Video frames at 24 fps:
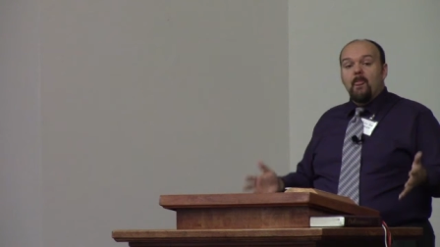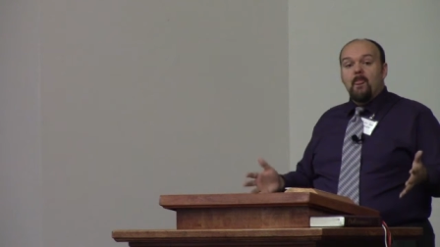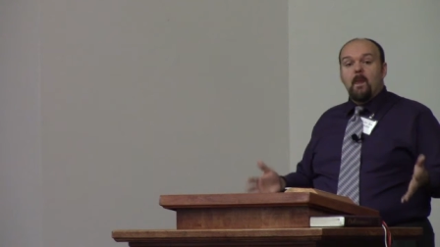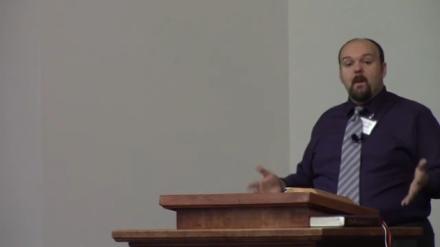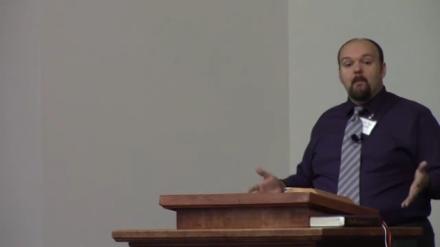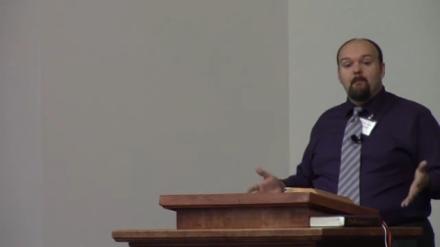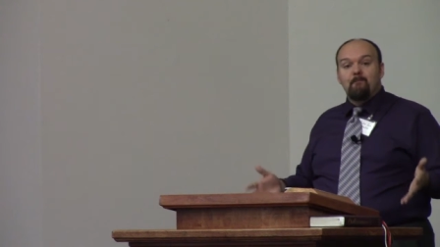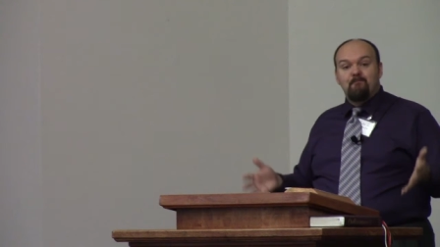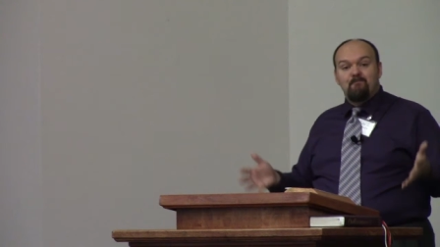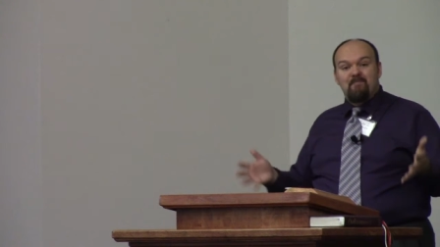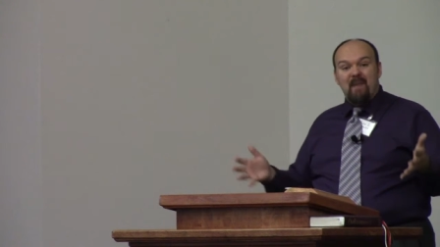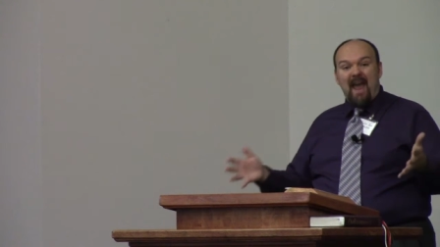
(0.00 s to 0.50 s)

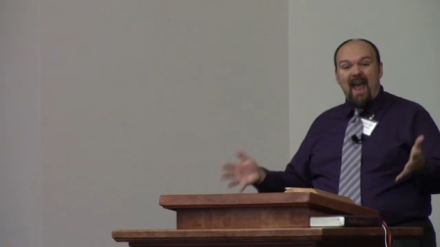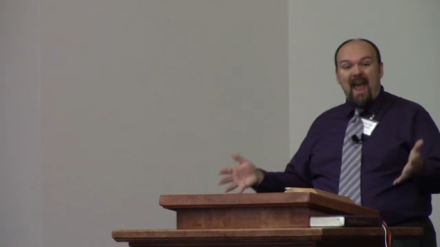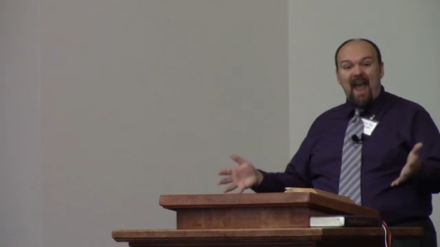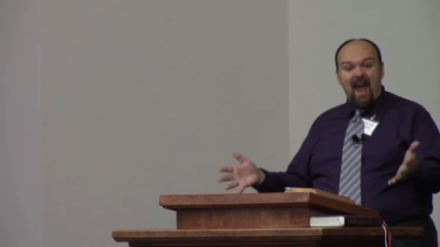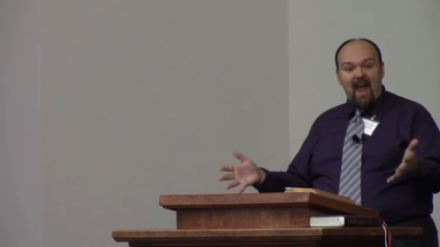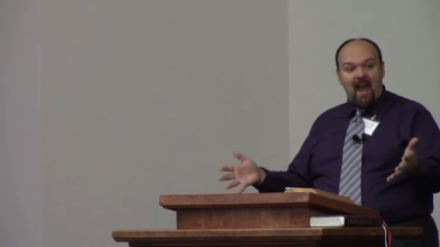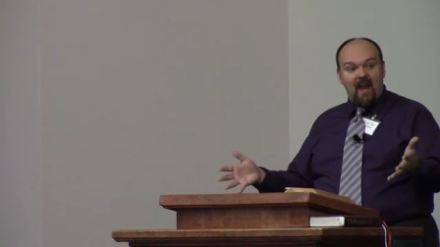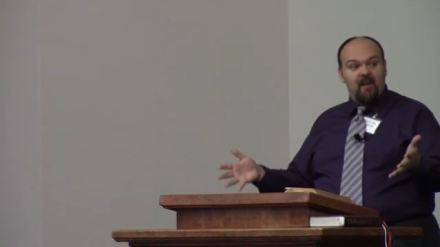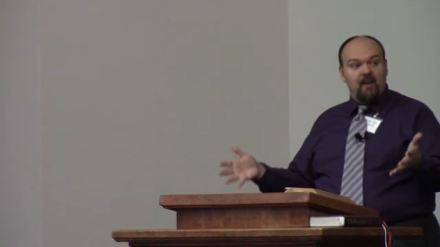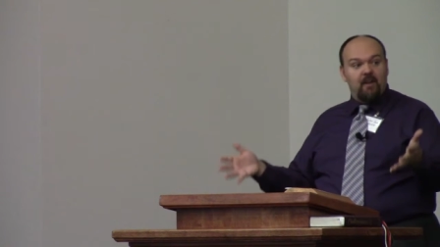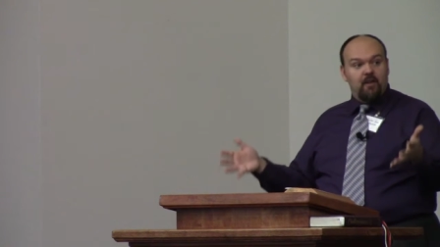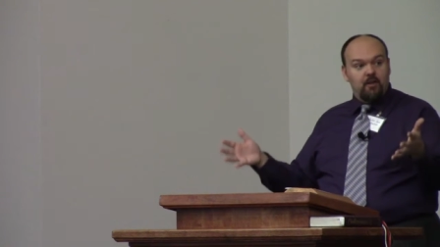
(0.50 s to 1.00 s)
the
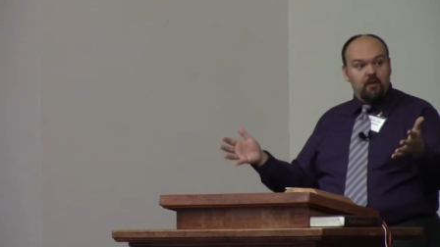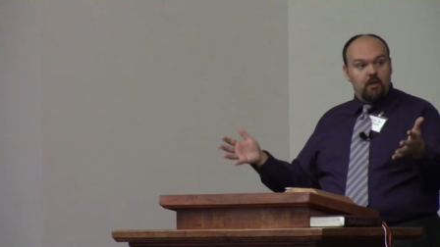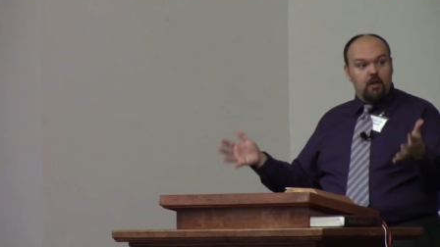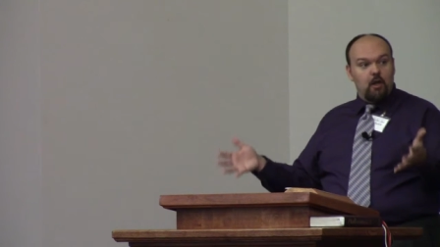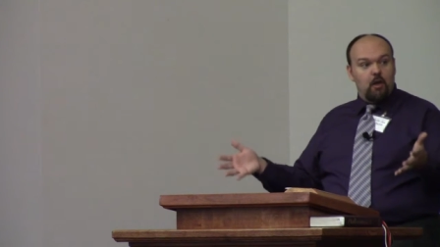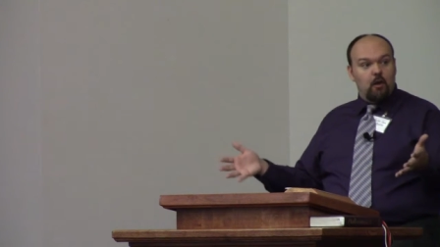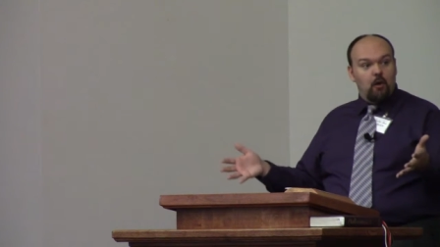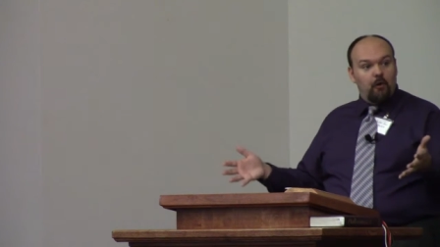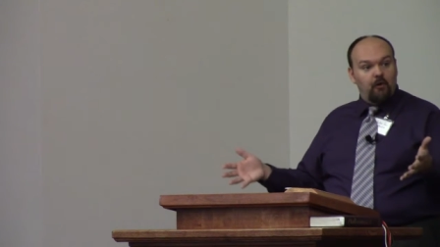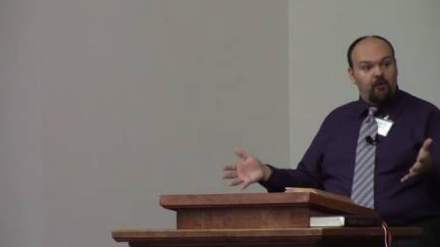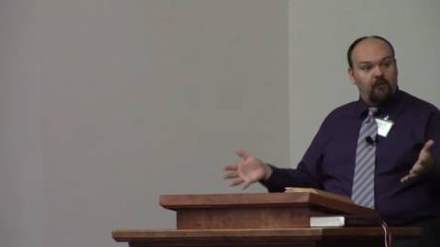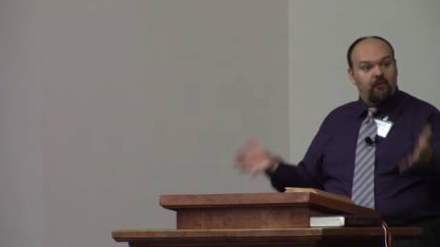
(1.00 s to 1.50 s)
bad
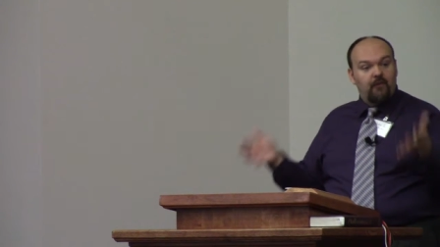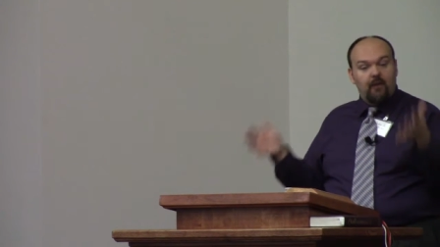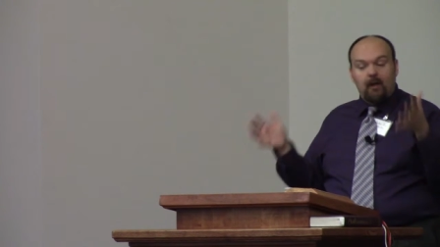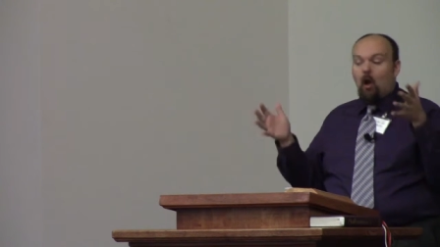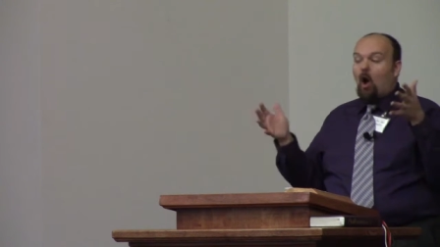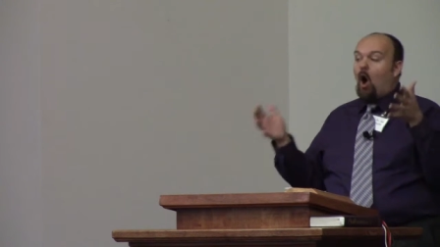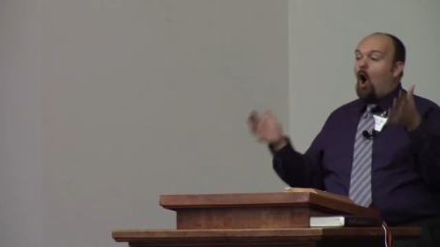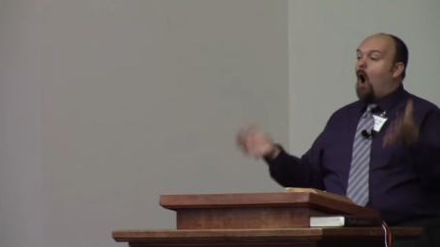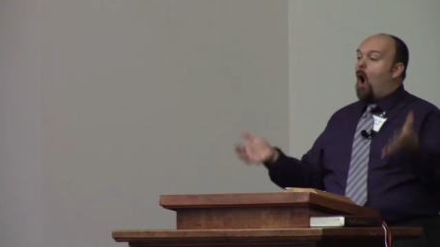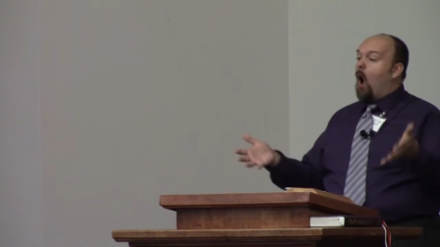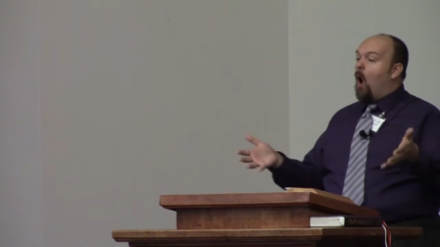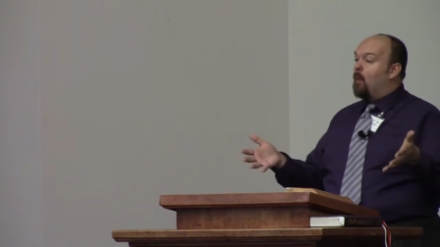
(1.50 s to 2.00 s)
news,
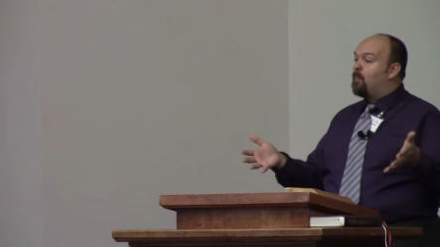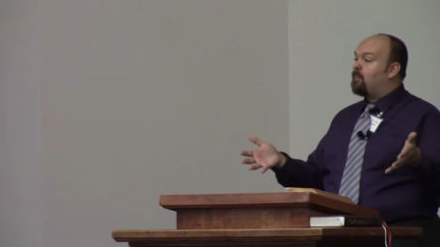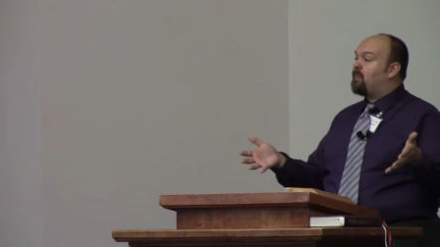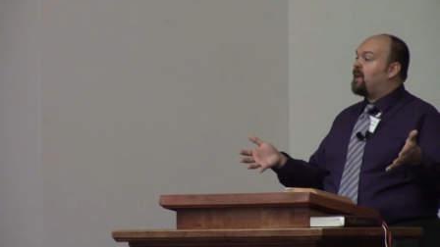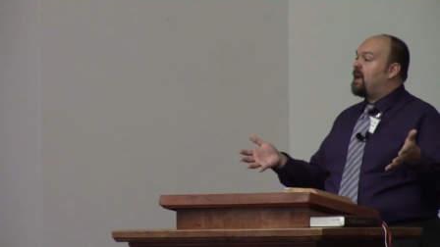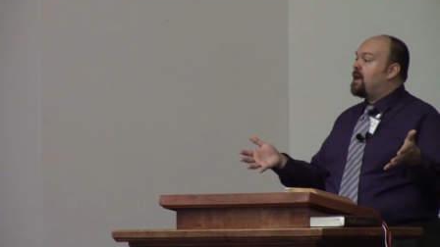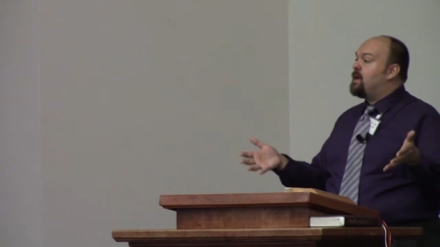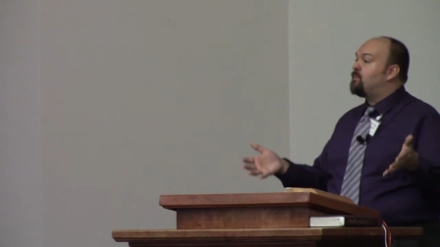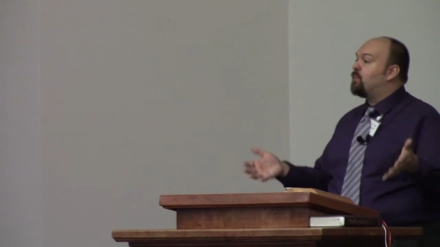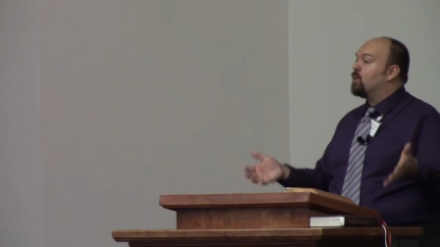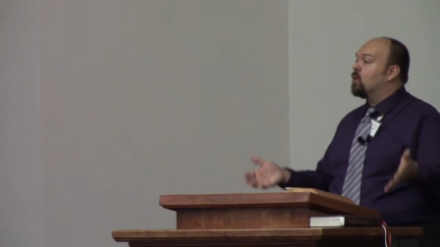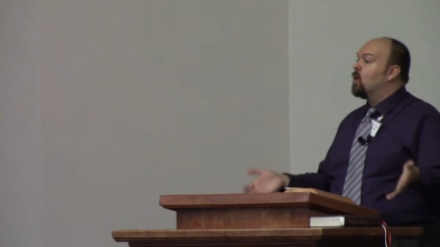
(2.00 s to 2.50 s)
that all
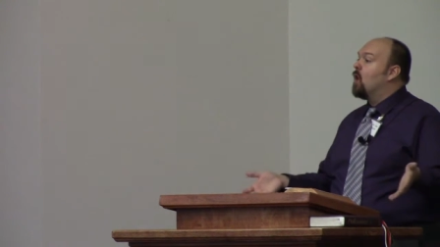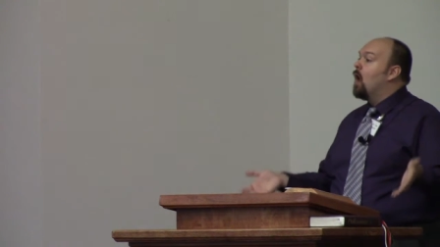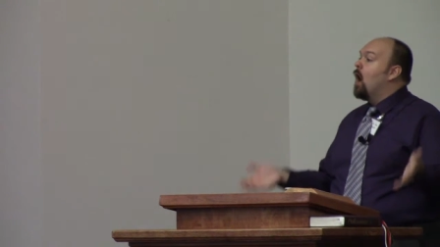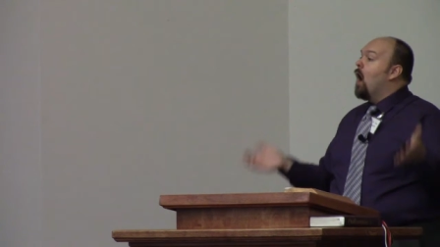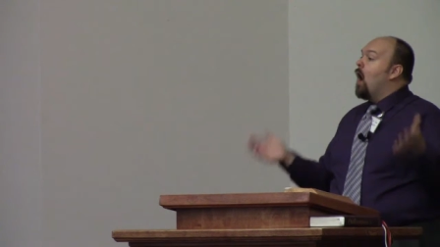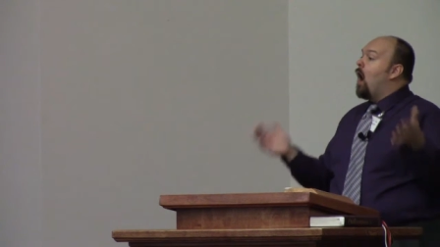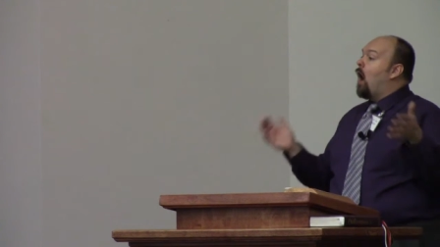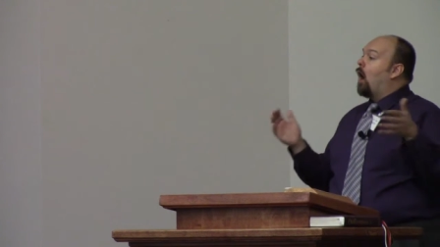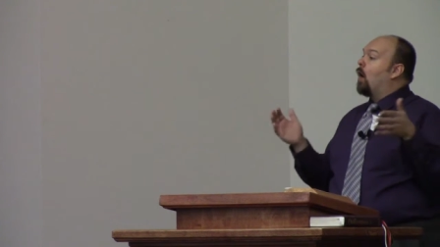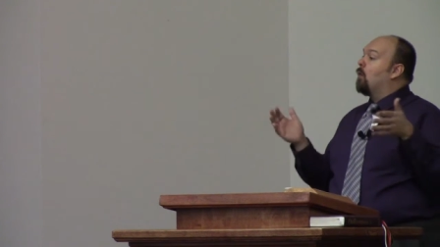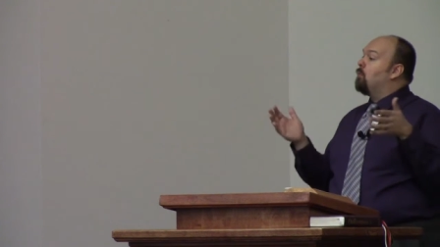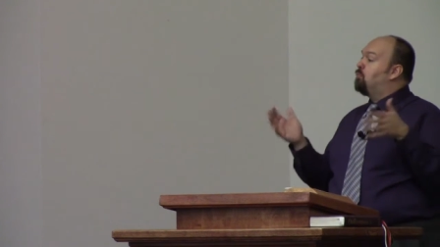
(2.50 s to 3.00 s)
people
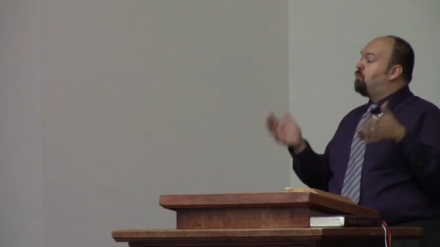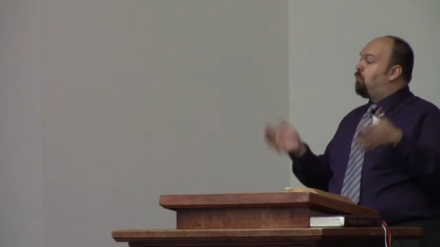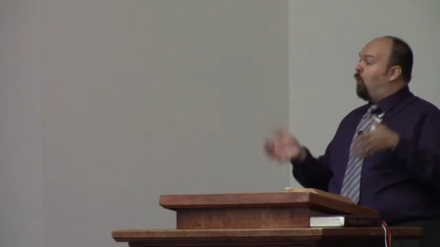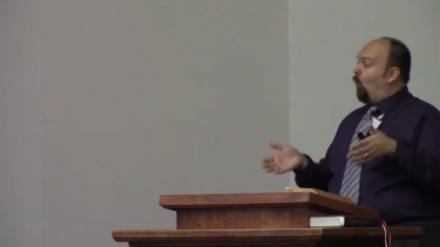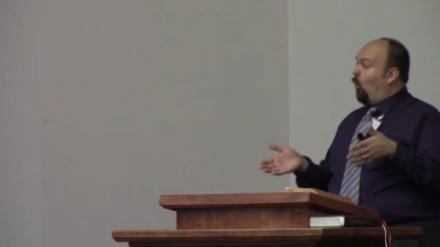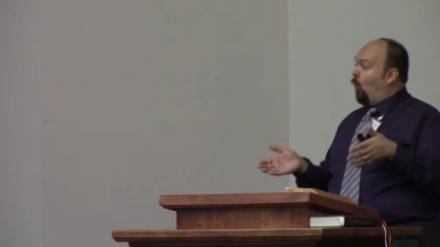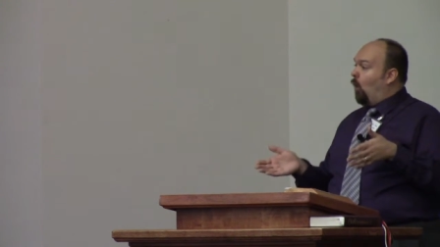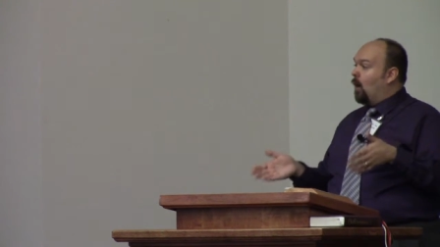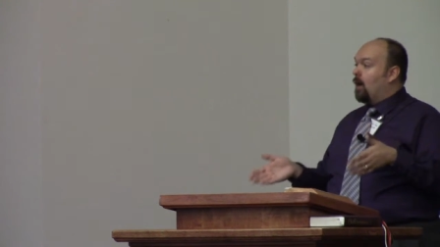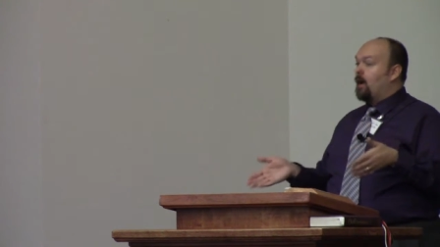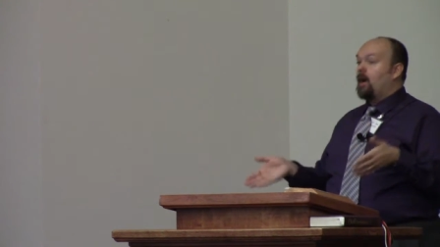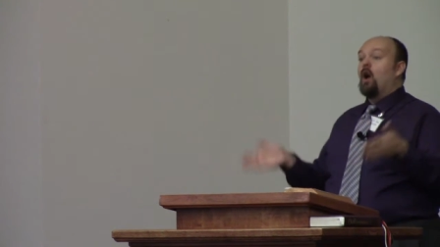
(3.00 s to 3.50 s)
are
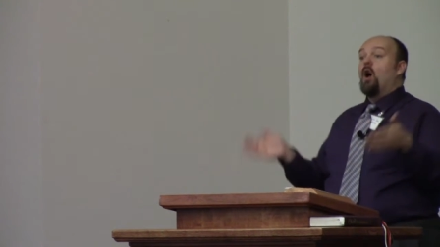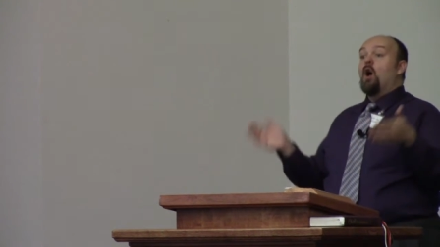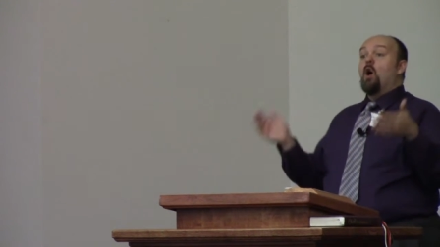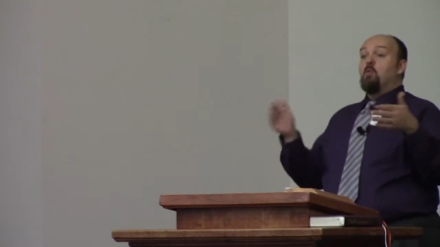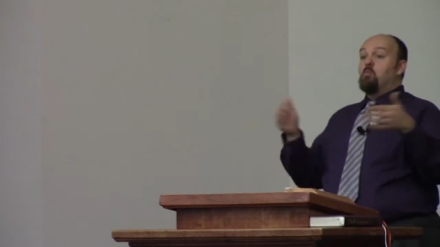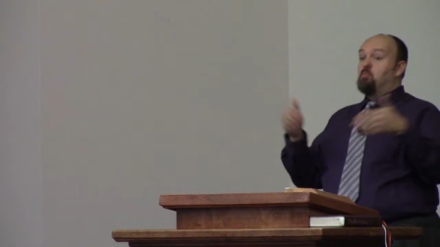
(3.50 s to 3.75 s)
born